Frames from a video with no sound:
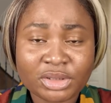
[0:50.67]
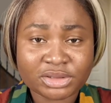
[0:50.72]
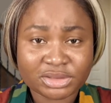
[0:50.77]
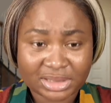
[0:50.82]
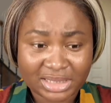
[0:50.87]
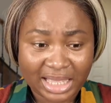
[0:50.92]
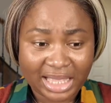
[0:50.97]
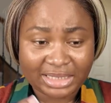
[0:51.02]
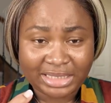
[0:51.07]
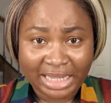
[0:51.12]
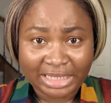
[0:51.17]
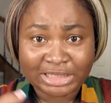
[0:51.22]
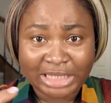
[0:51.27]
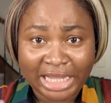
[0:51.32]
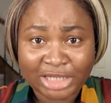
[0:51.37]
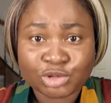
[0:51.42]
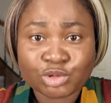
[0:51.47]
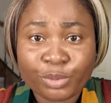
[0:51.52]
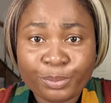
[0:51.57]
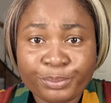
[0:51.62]
Are
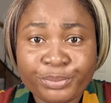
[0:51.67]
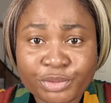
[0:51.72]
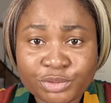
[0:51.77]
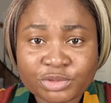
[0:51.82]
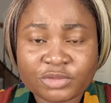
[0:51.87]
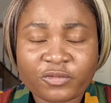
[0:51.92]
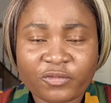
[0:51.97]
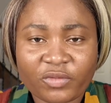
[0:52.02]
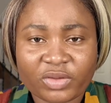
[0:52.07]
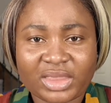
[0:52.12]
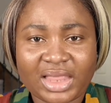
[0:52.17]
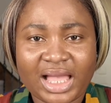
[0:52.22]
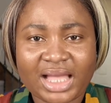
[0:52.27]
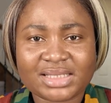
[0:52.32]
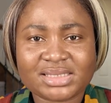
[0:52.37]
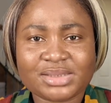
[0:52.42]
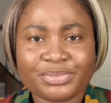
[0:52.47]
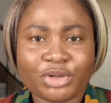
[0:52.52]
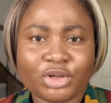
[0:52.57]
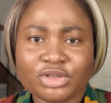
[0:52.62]
you built for
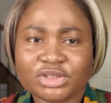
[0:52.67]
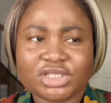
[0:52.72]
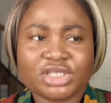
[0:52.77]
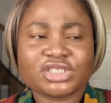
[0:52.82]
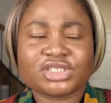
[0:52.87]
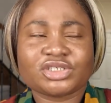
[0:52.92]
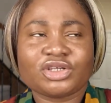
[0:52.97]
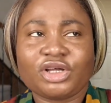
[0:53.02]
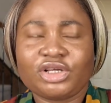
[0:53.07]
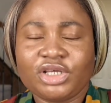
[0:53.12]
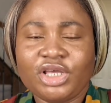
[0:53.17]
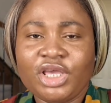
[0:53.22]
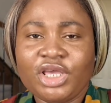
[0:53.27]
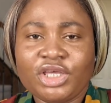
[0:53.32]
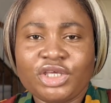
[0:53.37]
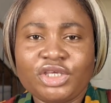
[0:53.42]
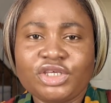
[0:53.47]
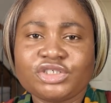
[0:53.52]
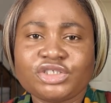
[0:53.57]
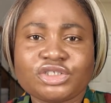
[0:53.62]
that? Because
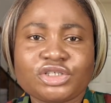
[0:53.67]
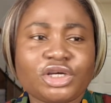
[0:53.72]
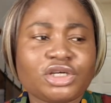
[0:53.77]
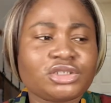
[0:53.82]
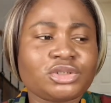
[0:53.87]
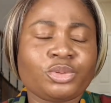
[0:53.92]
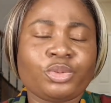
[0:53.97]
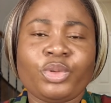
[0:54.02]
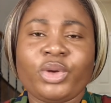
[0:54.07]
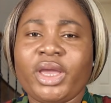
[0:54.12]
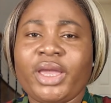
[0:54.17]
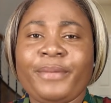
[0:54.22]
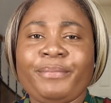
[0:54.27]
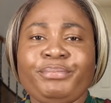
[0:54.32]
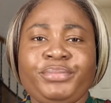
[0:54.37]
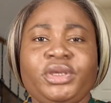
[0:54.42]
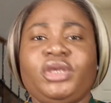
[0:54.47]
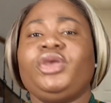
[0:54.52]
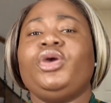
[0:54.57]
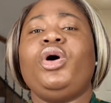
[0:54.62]
it's just way
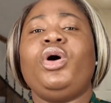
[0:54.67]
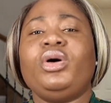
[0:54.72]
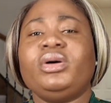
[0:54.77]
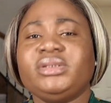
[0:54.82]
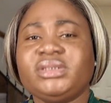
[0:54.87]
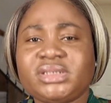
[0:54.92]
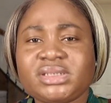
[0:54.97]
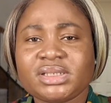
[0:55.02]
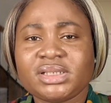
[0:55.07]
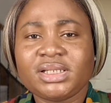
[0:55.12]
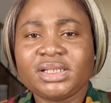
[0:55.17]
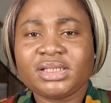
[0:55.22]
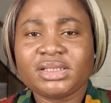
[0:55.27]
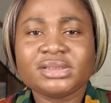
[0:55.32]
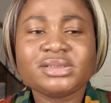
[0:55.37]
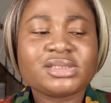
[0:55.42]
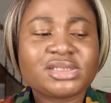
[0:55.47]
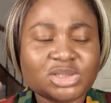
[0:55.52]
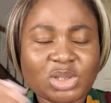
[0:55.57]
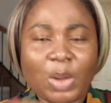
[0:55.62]
beyond
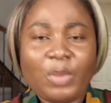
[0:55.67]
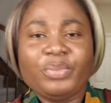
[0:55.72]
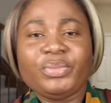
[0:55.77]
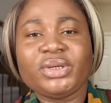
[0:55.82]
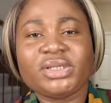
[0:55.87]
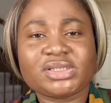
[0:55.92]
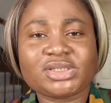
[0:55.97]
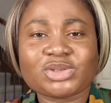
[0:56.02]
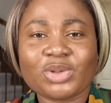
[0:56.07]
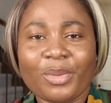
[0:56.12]
submit.